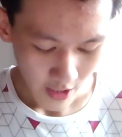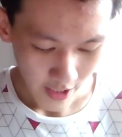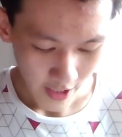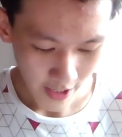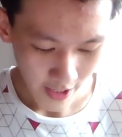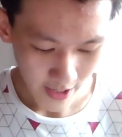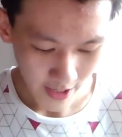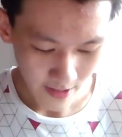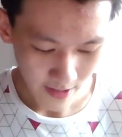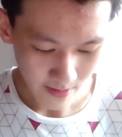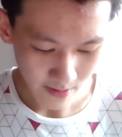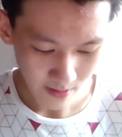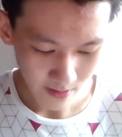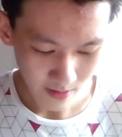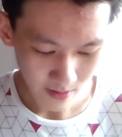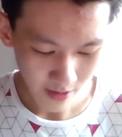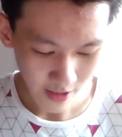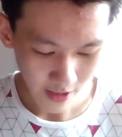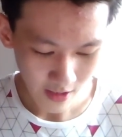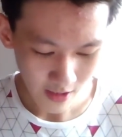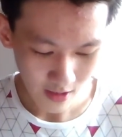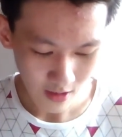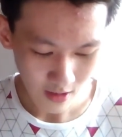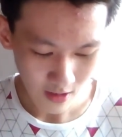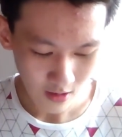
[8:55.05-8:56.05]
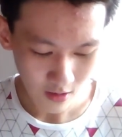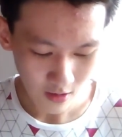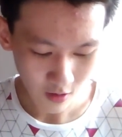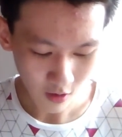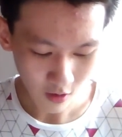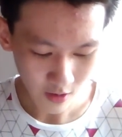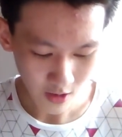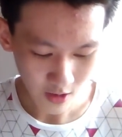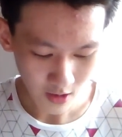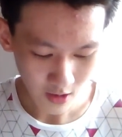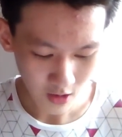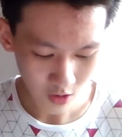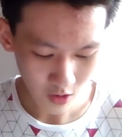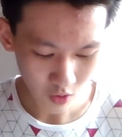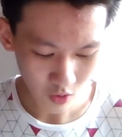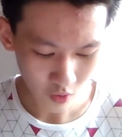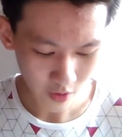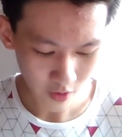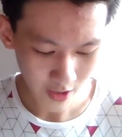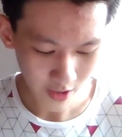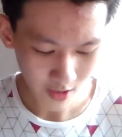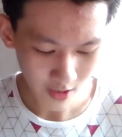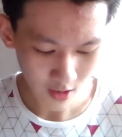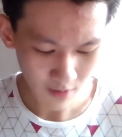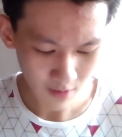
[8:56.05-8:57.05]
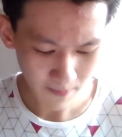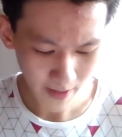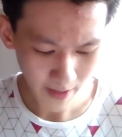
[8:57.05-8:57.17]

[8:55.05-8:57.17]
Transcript: and they connected together